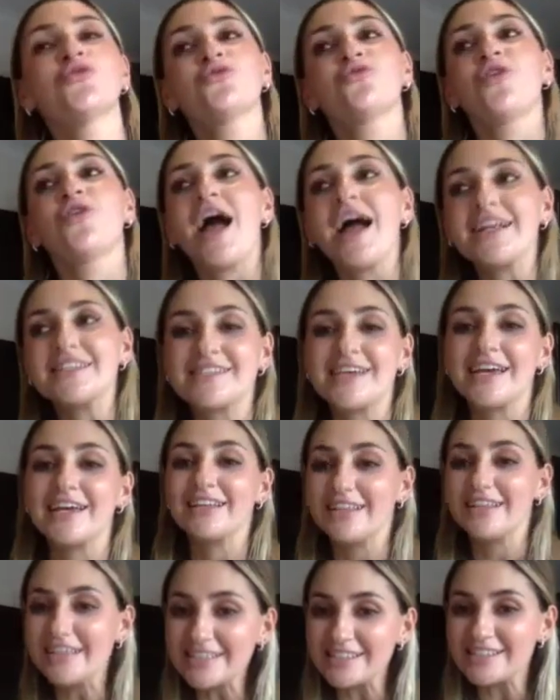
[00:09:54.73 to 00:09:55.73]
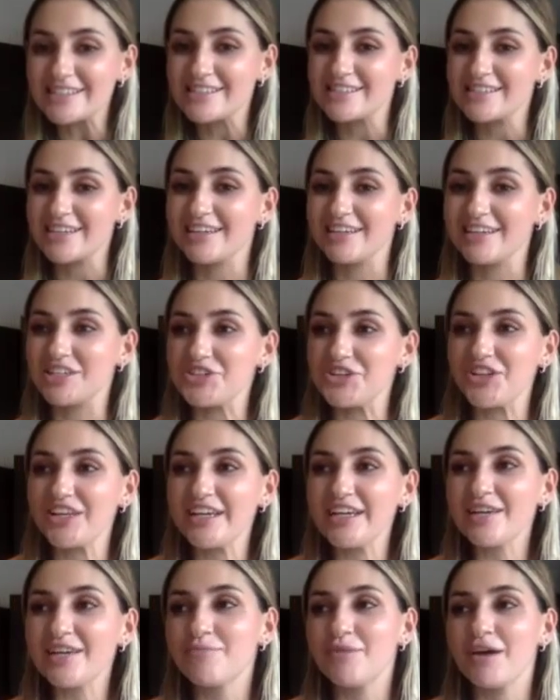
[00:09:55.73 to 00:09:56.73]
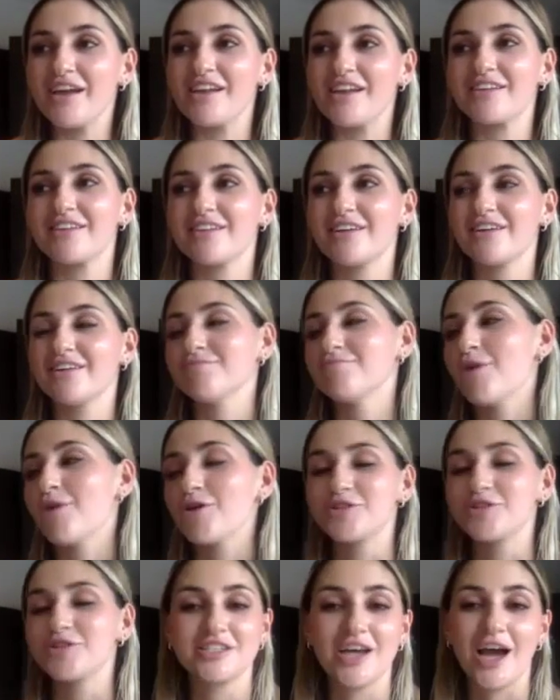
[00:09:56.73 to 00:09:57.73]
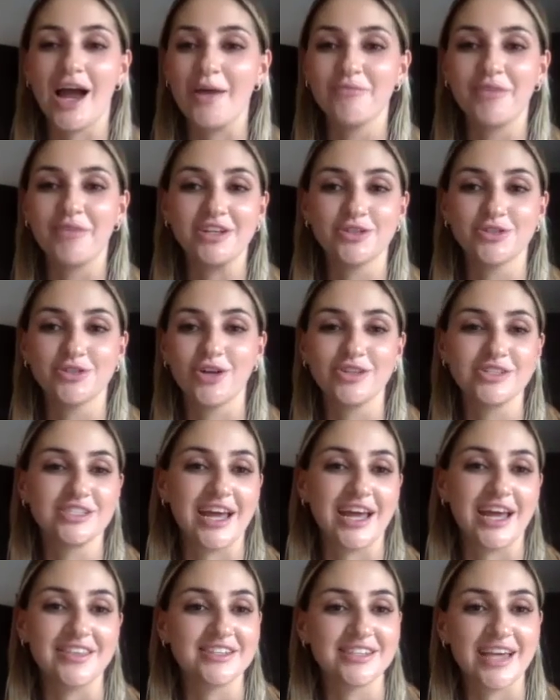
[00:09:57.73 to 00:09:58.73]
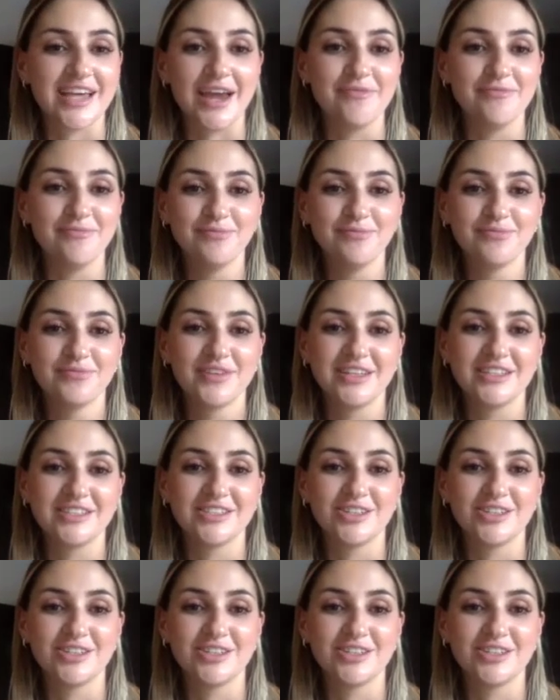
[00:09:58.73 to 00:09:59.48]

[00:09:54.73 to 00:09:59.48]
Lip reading: write set lists initially, but most of the time they do not stay the same. It's